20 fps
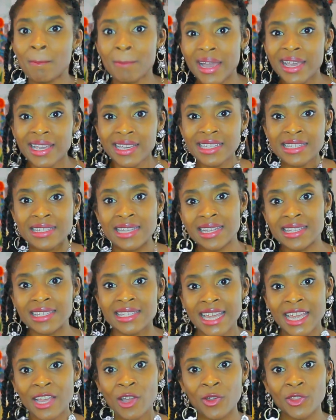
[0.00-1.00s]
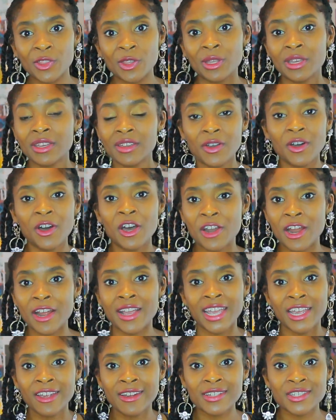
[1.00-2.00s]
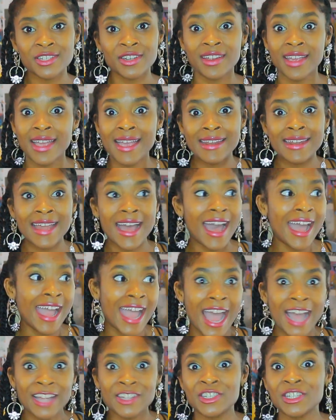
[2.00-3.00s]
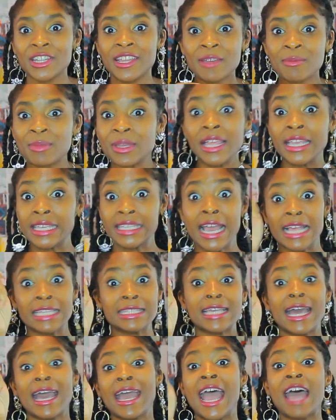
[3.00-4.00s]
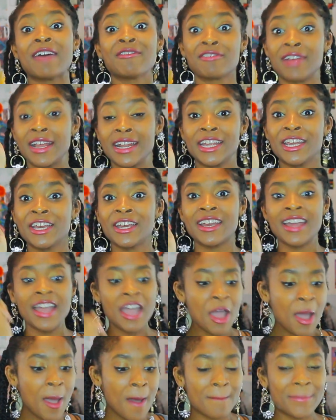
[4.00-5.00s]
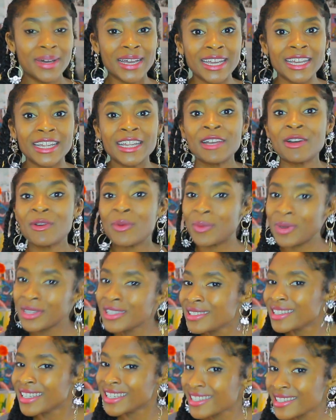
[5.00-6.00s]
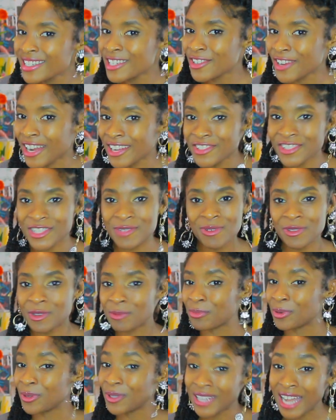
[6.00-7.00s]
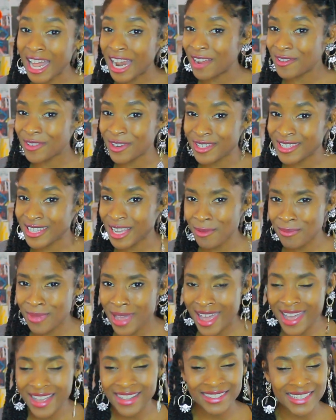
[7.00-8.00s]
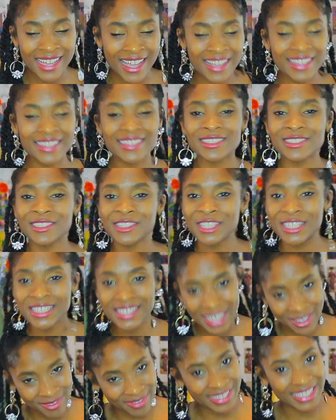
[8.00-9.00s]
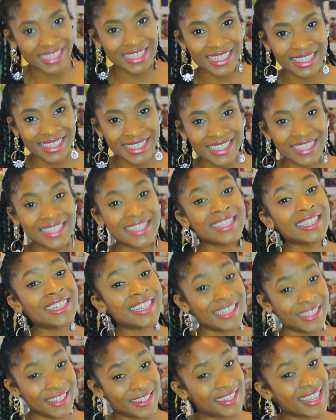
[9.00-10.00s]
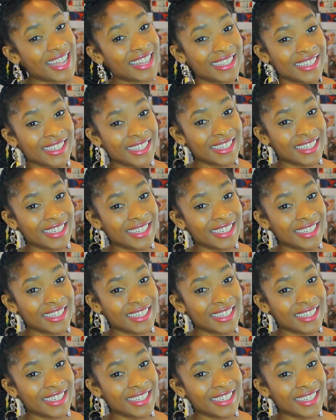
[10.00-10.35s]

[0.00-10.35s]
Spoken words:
mic is not staying on our character. And I had to be like, yes, I have it right here. But isn't it great just for you to pull it out of your set bag? Like, you definitely need this in your styling